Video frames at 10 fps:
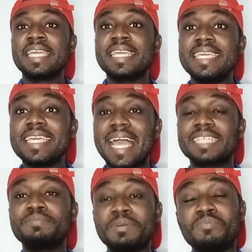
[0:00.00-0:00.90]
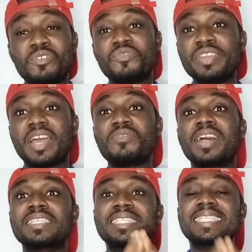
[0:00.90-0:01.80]
He has been moving
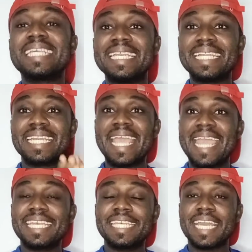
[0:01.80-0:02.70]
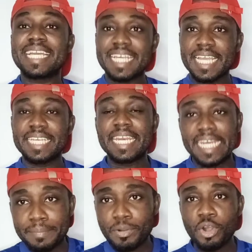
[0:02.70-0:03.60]
around stealing, and the
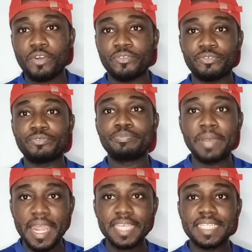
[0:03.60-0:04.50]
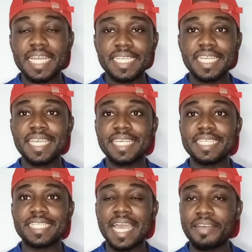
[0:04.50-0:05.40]
number of plays that he
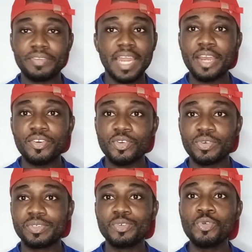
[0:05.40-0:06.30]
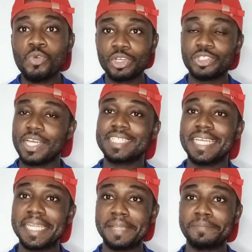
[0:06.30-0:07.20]
is having, I don't know who
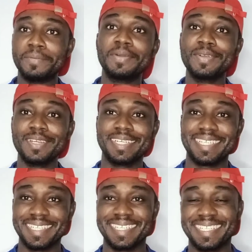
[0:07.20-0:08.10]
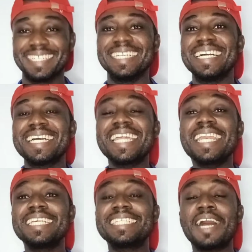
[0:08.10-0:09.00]
contracted him,
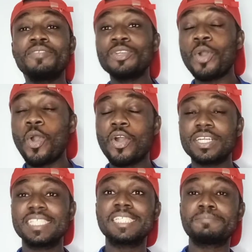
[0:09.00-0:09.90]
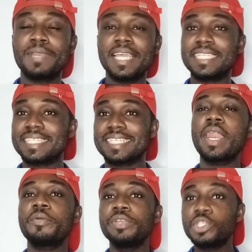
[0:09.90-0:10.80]
that he's having all these plates. What
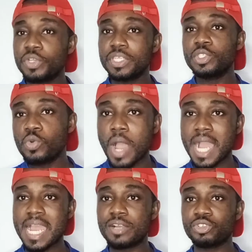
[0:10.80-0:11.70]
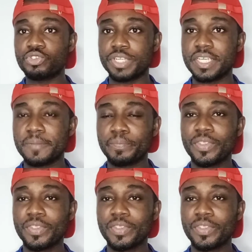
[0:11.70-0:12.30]
are we doing to our country?